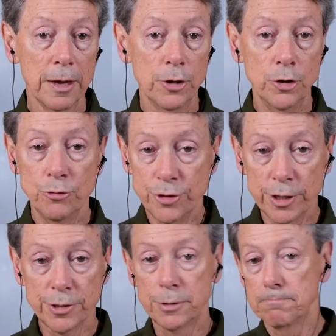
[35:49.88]
You
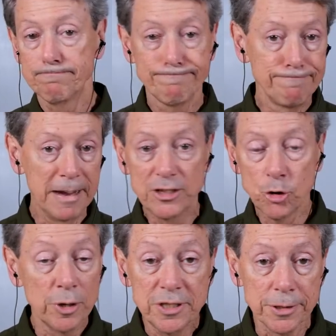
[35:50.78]
just make
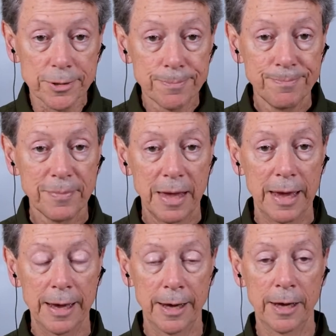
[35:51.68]
choices
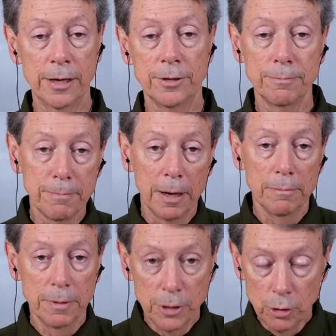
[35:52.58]
and
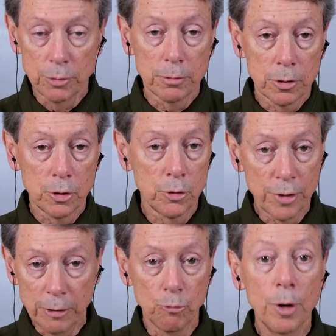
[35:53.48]
you
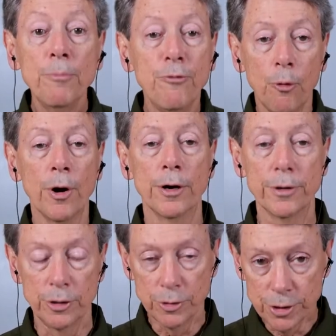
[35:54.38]
create room for
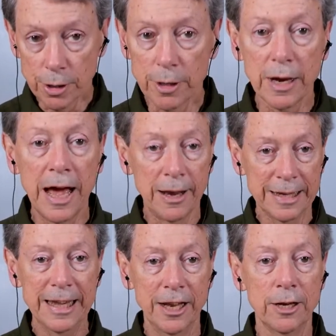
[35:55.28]
it. You start
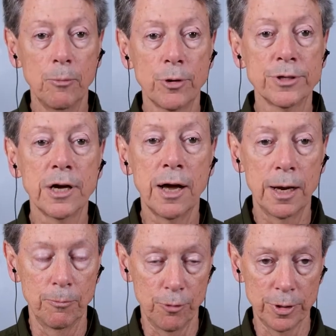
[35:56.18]
allocating more
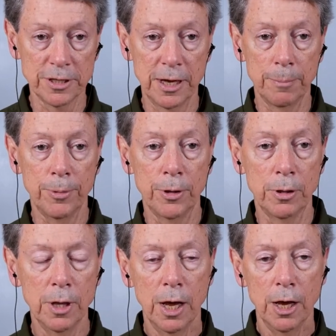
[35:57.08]
time, for
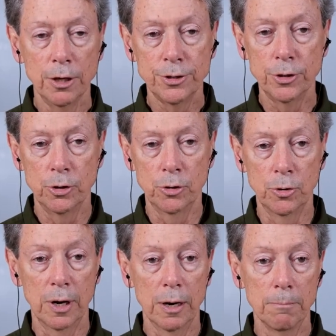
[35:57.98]
example,
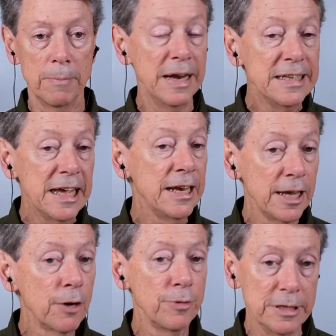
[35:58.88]
to
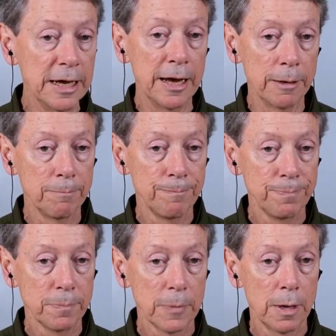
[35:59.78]
meditating every day
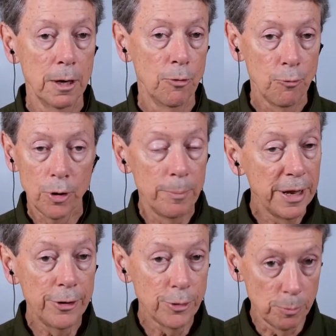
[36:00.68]
for a
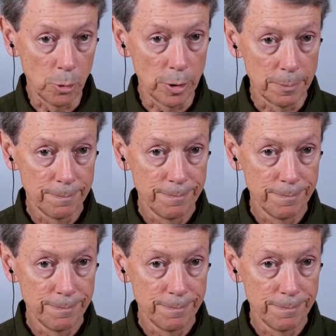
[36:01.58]
minute or more.